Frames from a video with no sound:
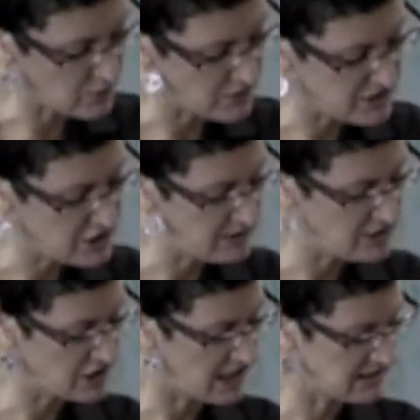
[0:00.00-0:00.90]
towards doing
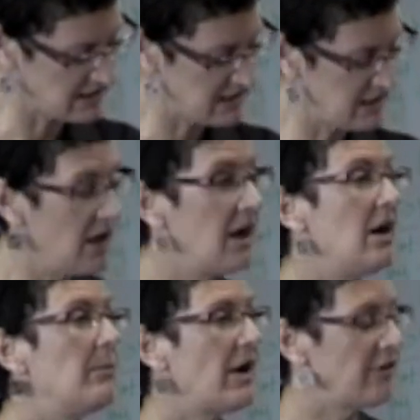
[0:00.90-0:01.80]
justice
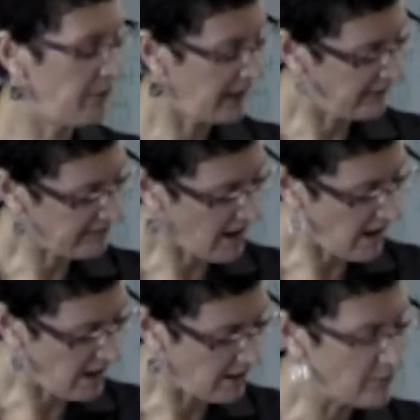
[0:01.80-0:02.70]
by repairing the
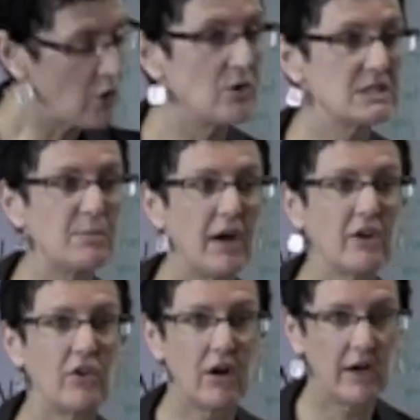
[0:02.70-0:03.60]
harm caused by
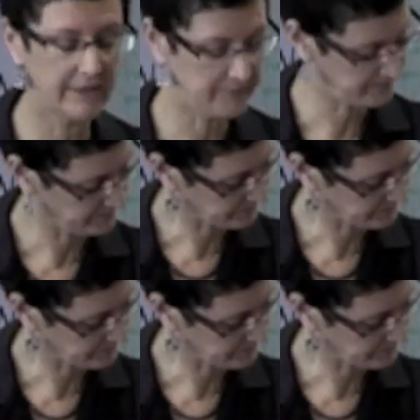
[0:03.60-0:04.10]
crime.